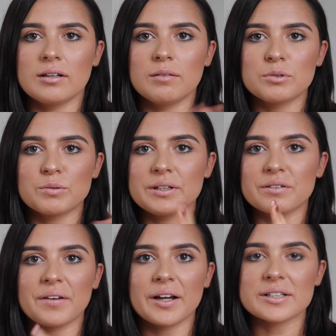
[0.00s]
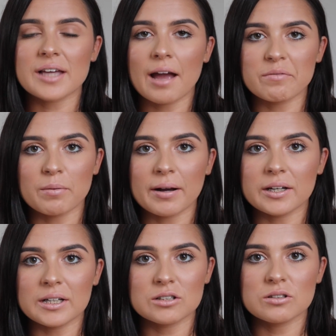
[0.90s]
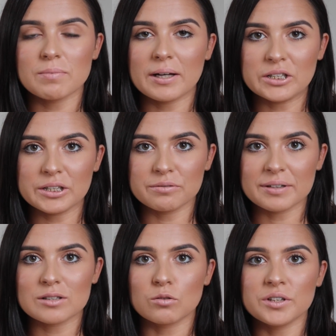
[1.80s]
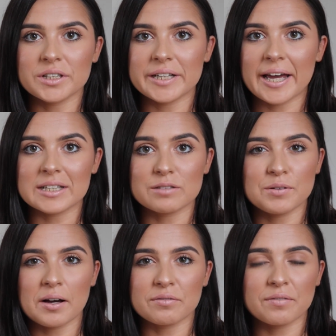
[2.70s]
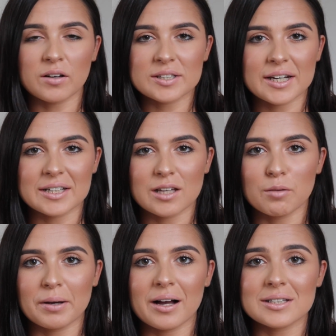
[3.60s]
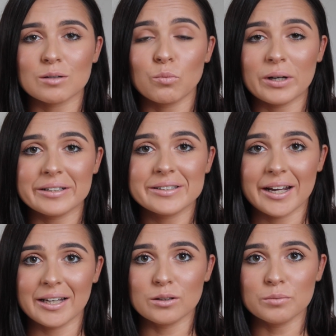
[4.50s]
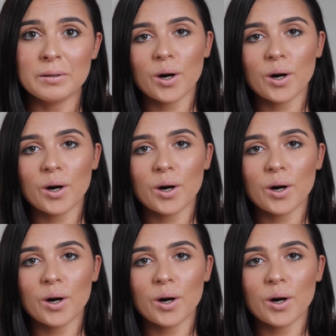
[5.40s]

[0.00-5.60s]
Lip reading: In between your fingers, everywhere, you need to just make sure you rinse under your nails if you have false nails on, because it will stain them.